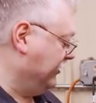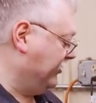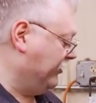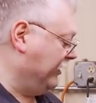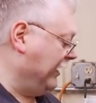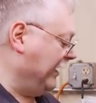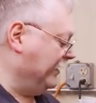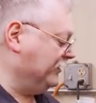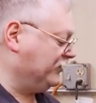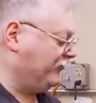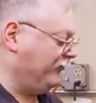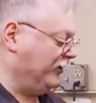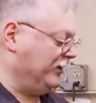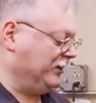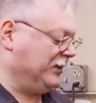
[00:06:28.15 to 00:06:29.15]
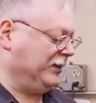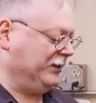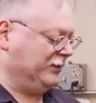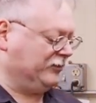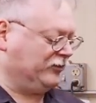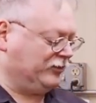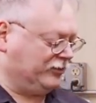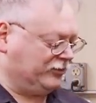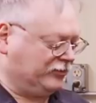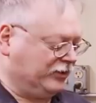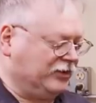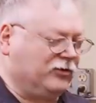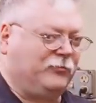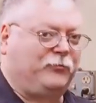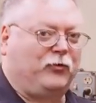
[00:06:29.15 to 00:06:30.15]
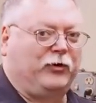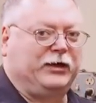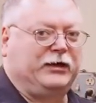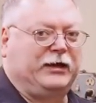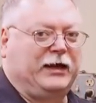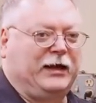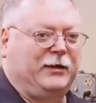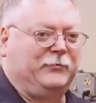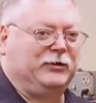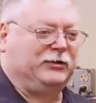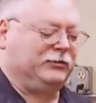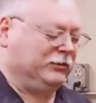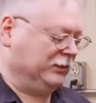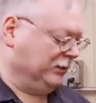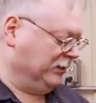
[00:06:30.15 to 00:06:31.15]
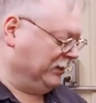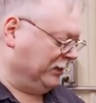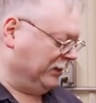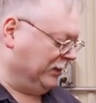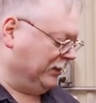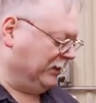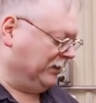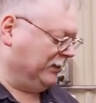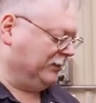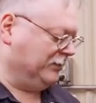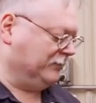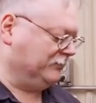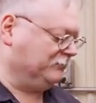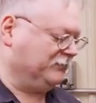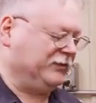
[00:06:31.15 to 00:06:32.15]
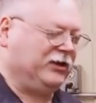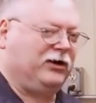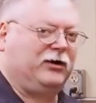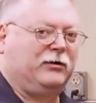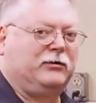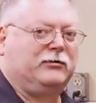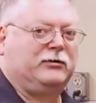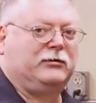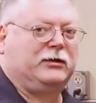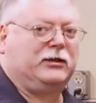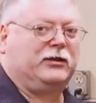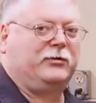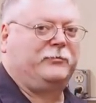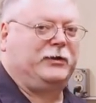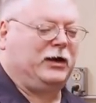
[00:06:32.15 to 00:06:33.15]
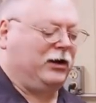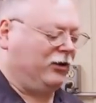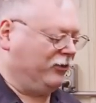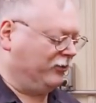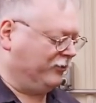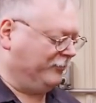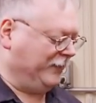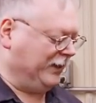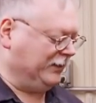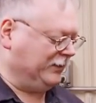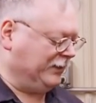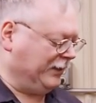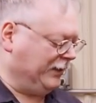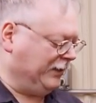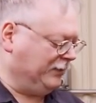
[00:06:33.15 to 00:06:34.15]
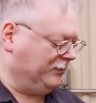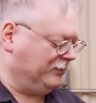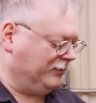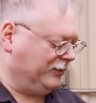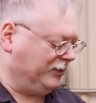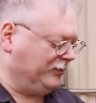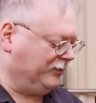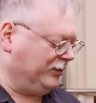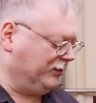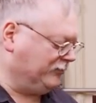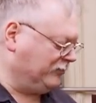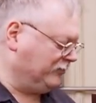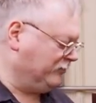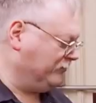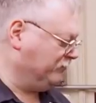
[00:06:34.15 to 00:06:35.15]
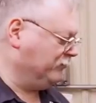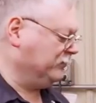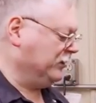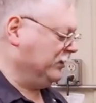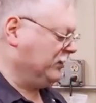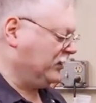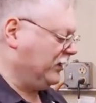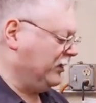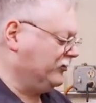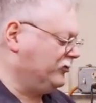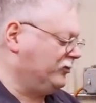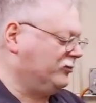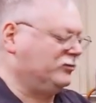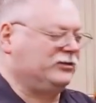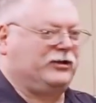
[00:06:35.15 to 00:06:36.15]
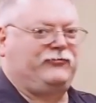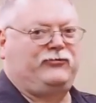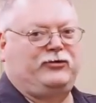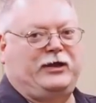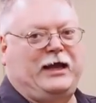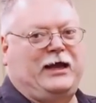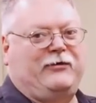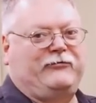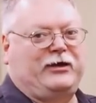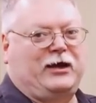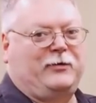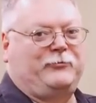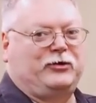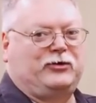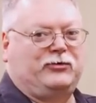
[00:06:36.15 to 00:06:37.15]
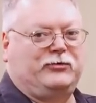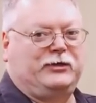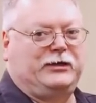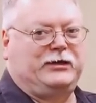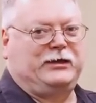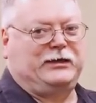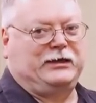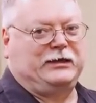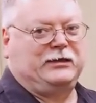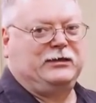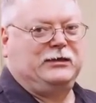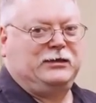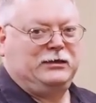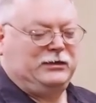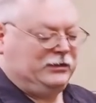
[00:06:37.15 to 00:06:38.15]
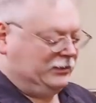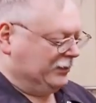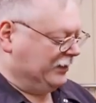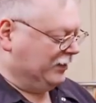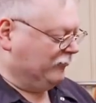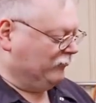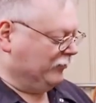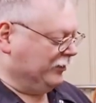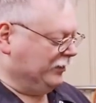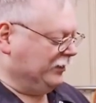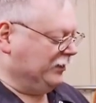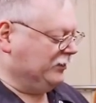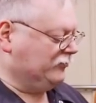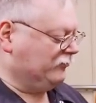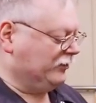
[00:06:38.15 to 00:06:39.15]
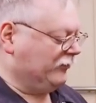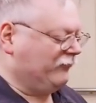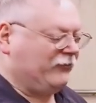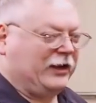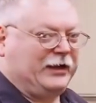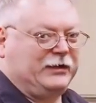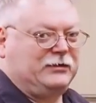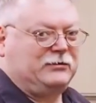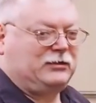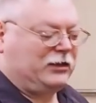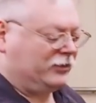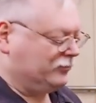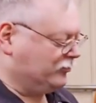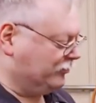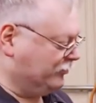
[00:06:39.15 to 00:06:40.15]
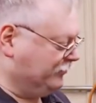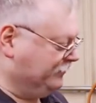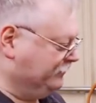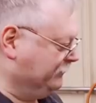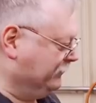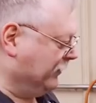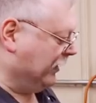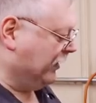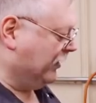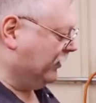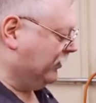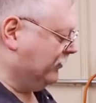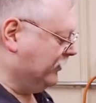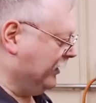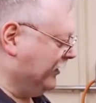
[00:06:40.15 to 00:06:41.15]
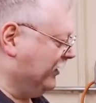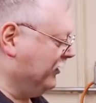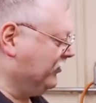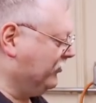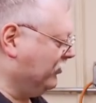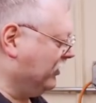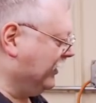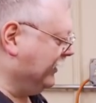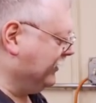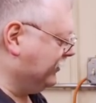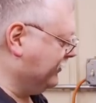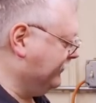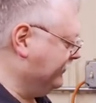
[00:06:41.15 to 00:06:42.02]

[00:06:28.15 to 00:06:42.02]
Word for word: they're not as finicky. A single point diamond, they're a little bit harder to maintain. These clusters, if you have an opportunity to get one of these with a fine cluster, I think you'll like